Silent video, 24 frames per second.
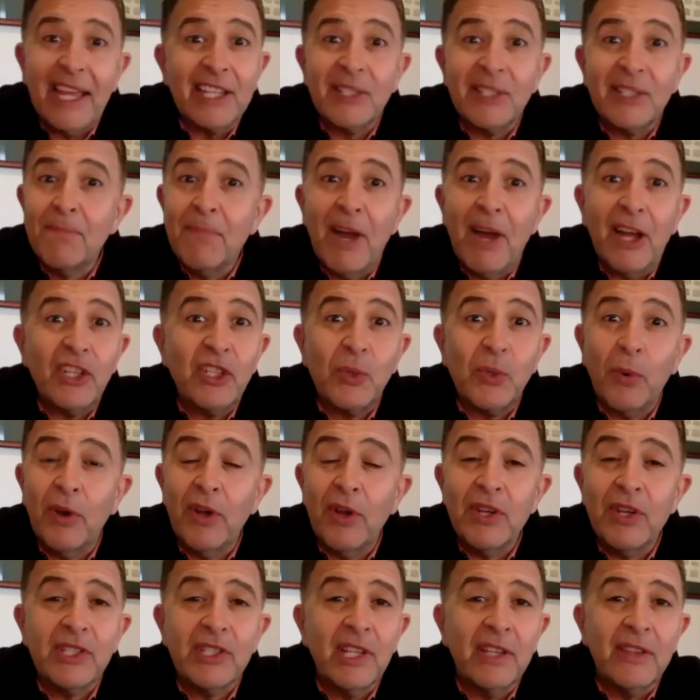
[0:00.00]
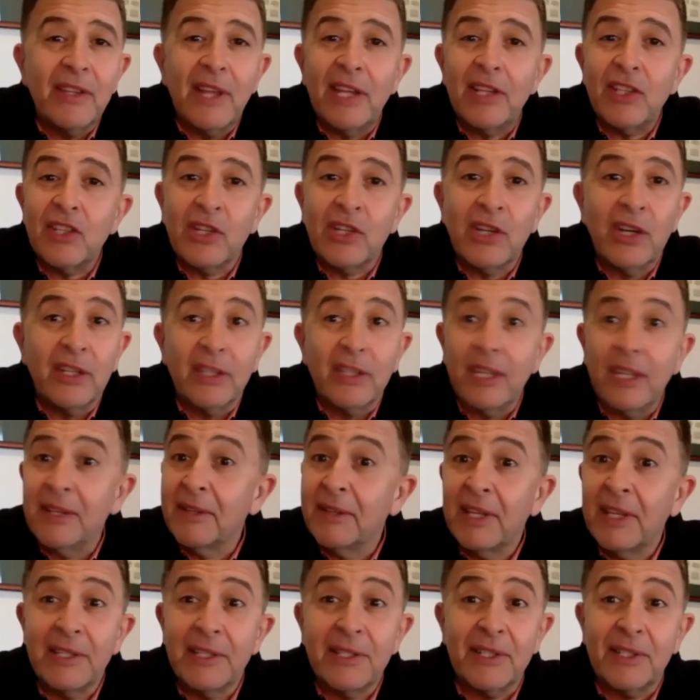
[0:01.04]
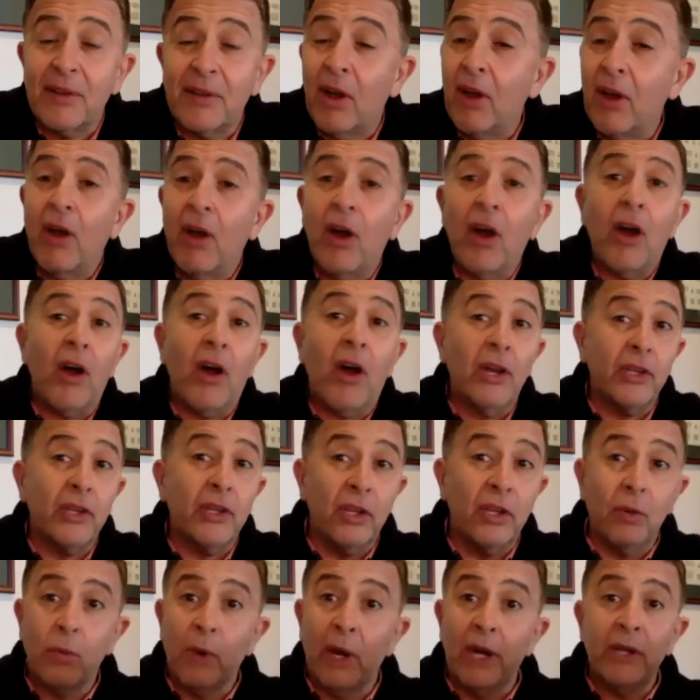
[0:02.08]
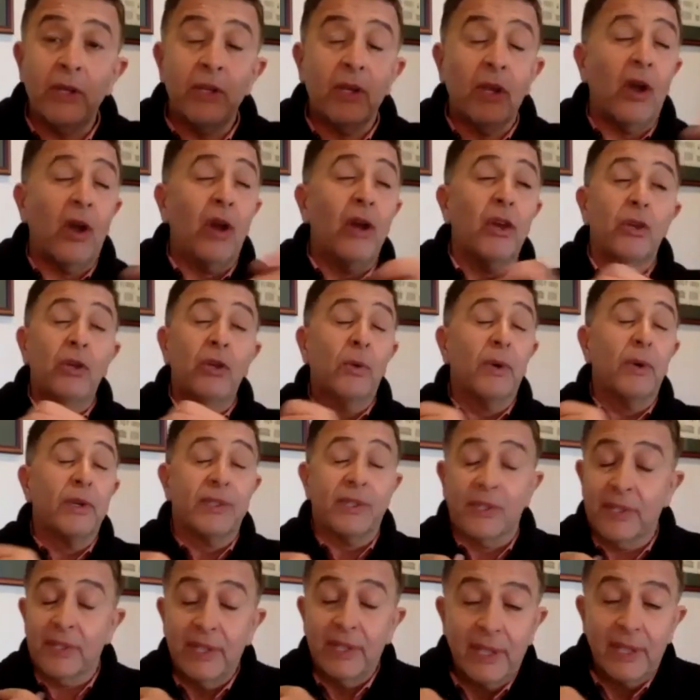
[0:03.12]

much worse than that, Scott. I knew one guy who was.